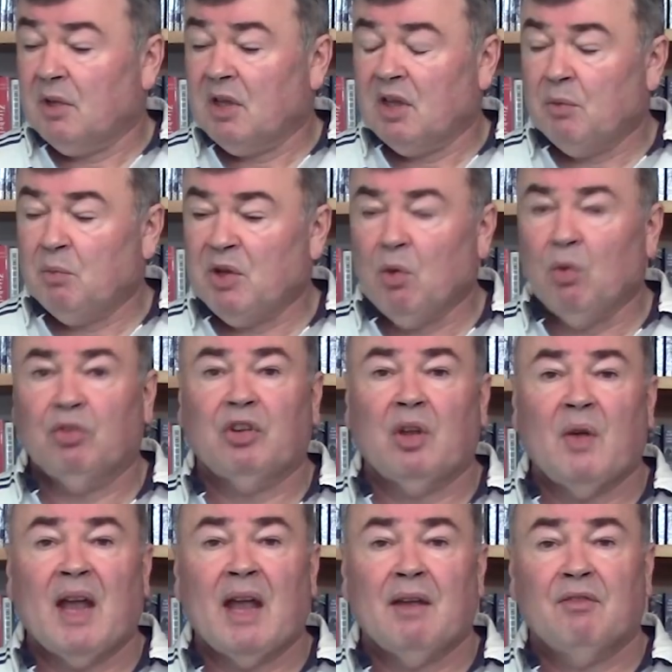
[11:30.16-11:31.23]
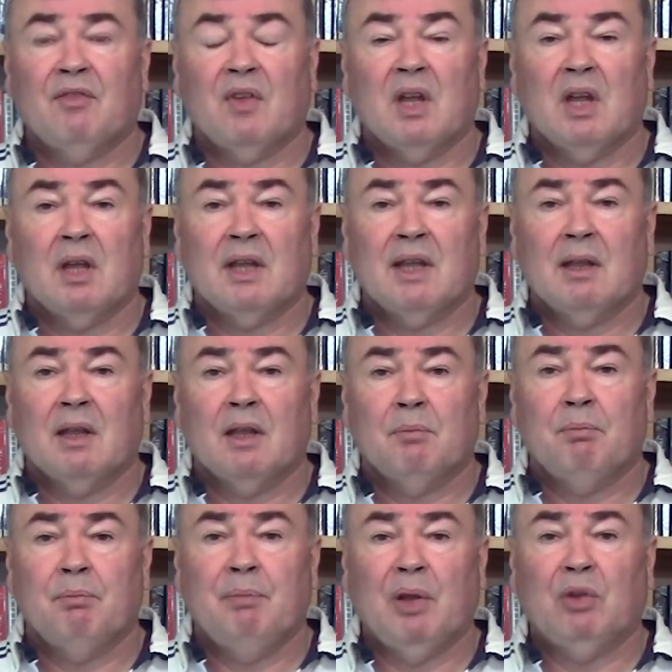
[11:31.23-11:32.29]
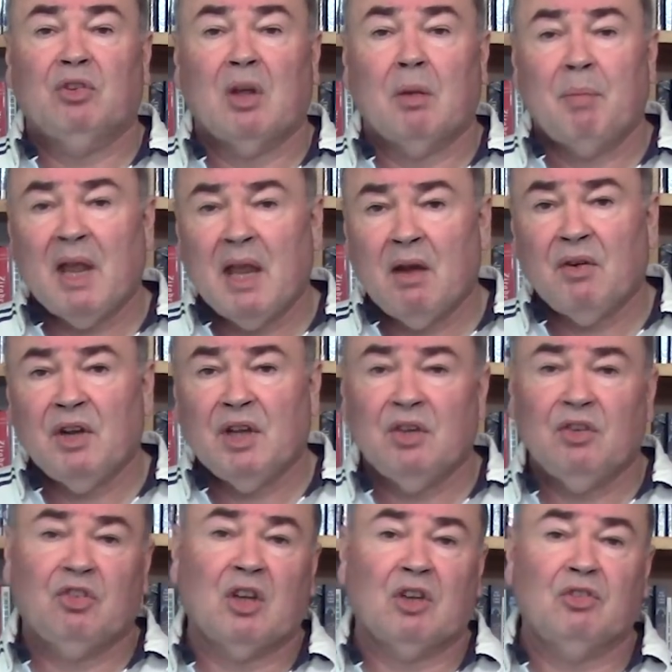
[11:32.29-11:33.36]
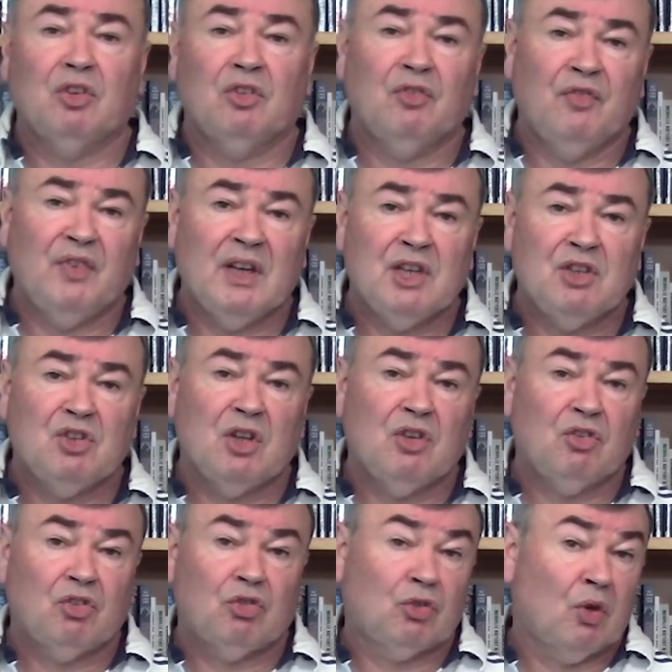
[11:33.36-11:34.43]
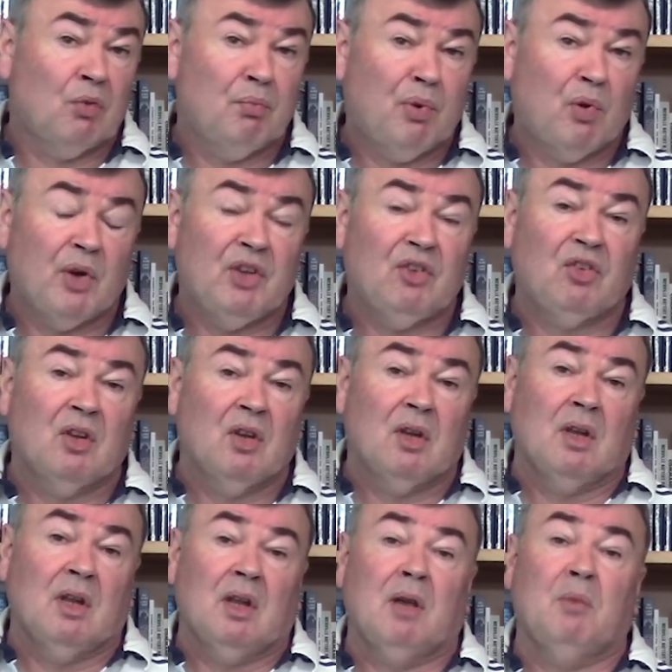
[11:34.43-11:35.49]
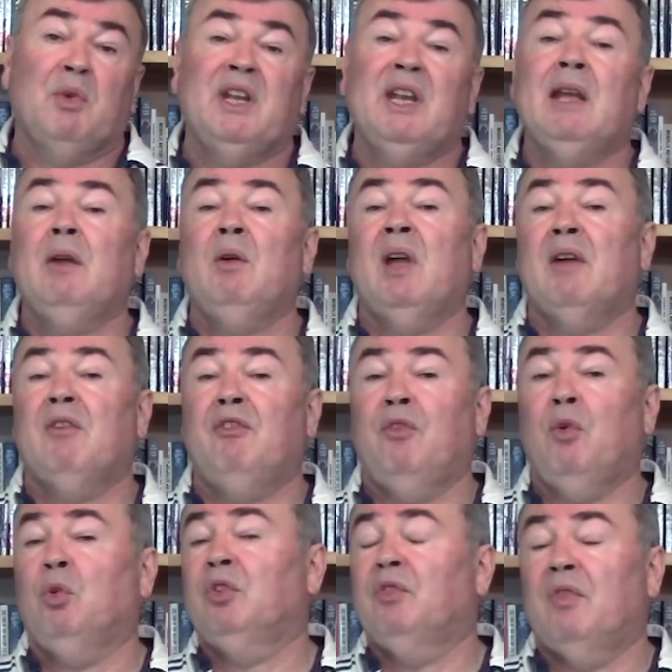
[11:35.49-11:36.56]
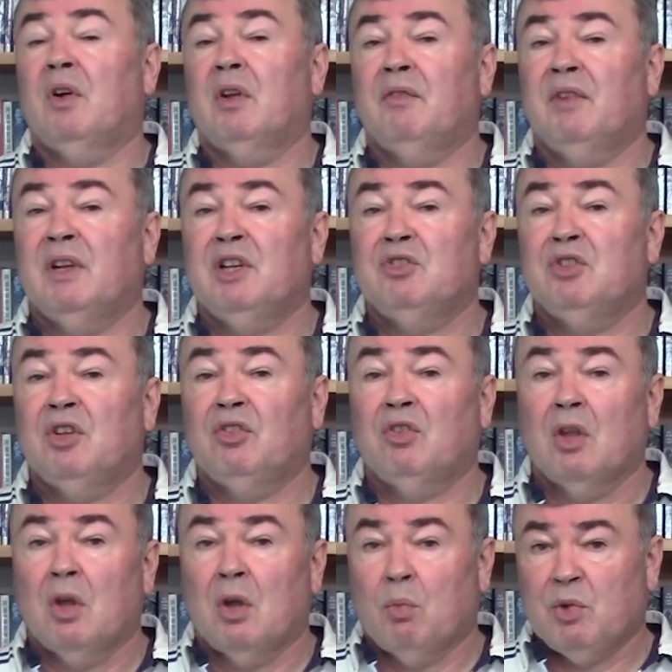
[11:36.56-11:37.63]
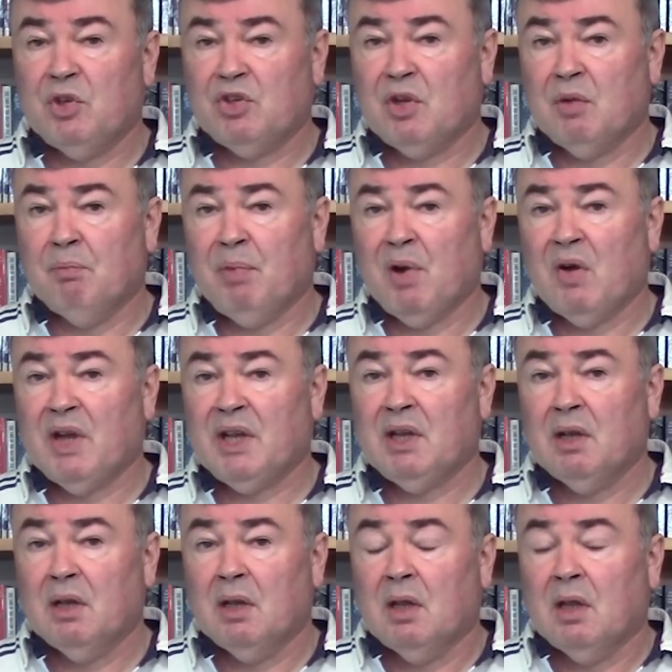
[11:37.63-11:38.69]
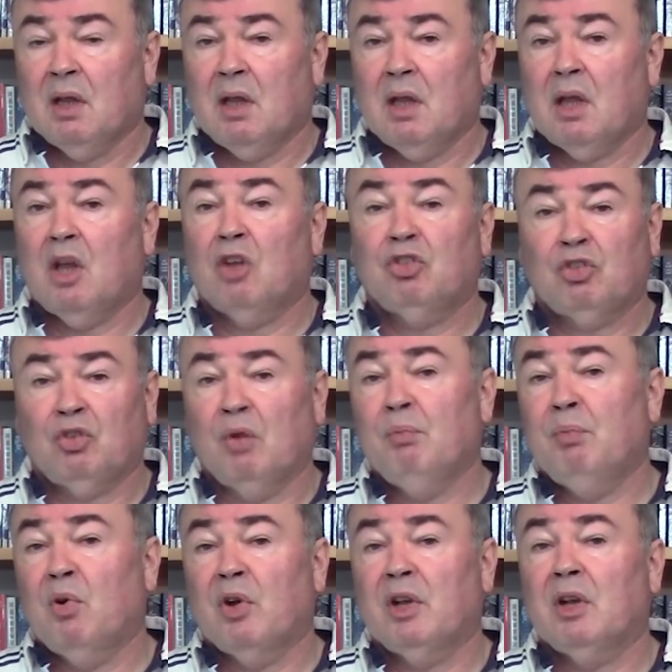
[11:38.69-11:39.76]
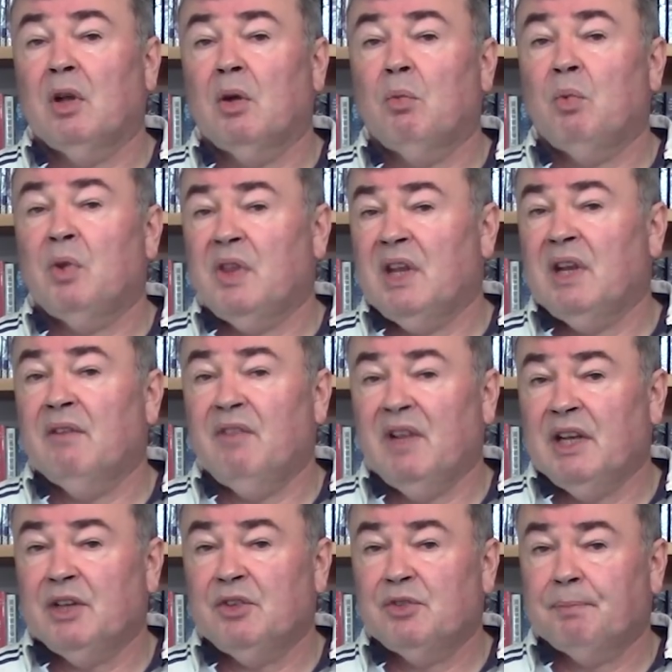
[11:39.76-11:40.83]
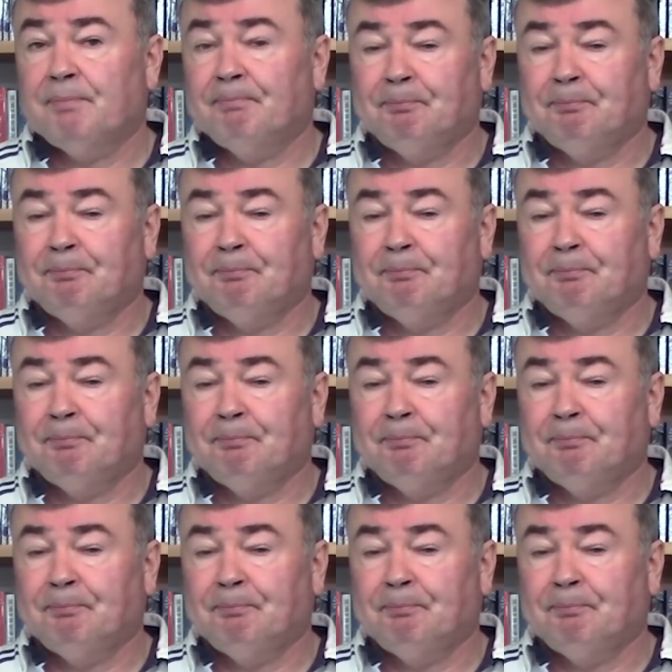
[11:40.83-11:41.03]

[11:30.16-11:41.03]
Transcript: We also have built up areas such as villages, strong points, and we now have fortified villages which combine strong point within a village.